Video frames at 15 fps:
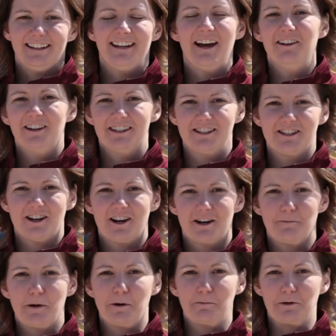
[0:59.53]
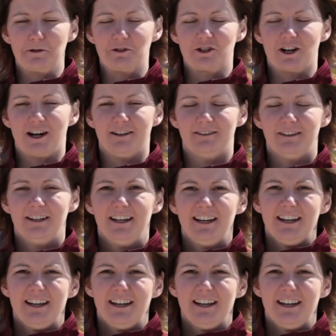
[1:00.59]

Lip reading: Now let's talk about boot tread.